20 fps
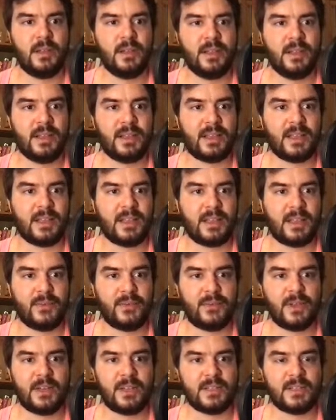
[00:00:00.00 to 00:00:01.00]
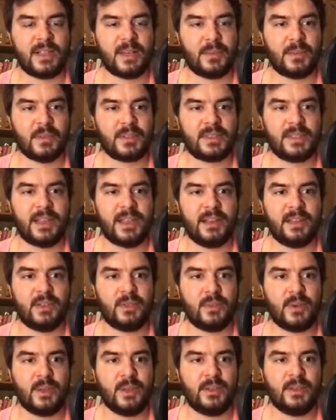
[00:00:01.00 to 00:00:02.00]
like I have here these numbers 10 and
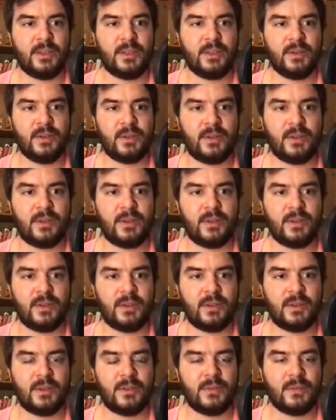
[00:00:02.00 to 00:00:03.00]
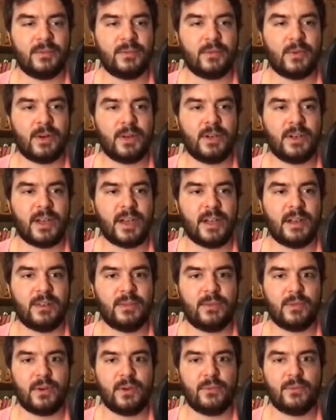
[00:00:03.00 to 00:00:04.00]
20 or uh, 49 and
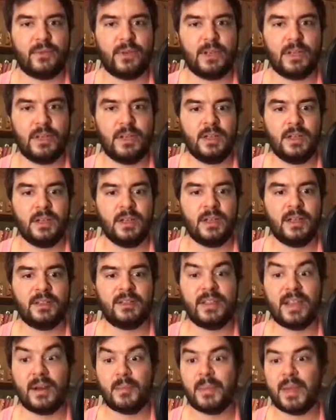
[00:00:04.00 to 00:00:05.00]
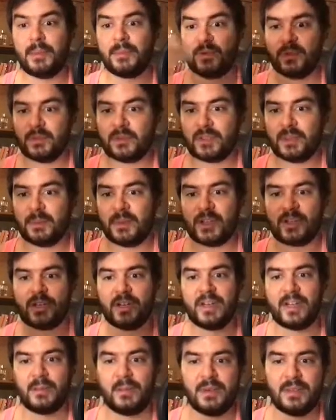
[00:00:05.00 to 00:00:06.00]
33, and they are mapped to some natural
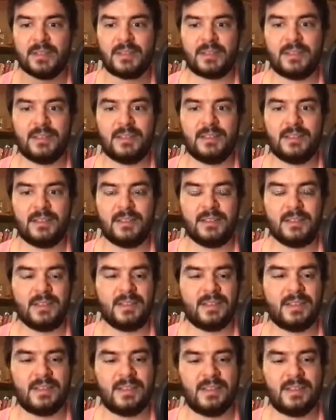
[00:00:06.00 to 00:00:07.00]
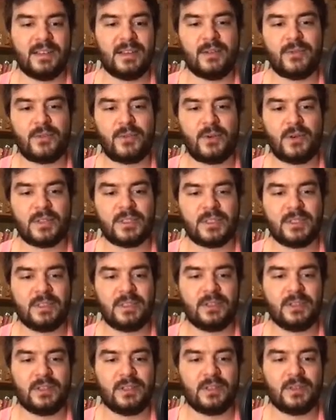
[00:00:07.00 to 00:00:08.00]
numbers, and uh, they are of course not not